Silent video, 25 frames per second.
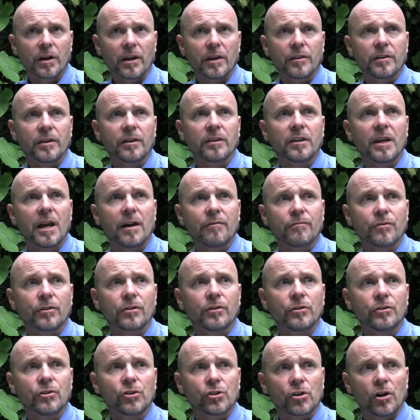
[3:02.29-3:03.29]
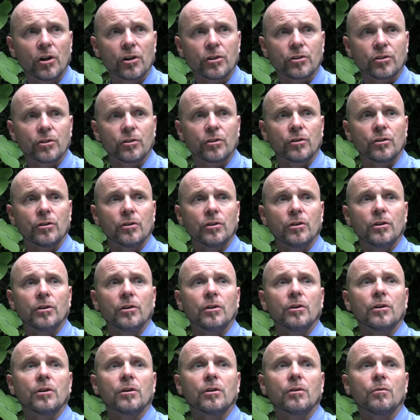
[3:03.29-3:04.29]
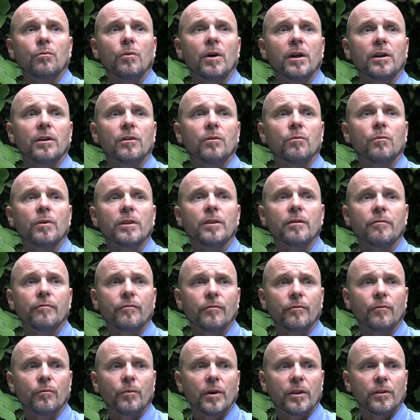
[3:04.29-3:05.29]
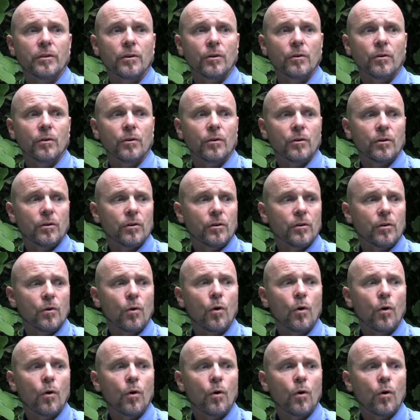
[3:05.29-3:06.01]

I think the African Charter, when the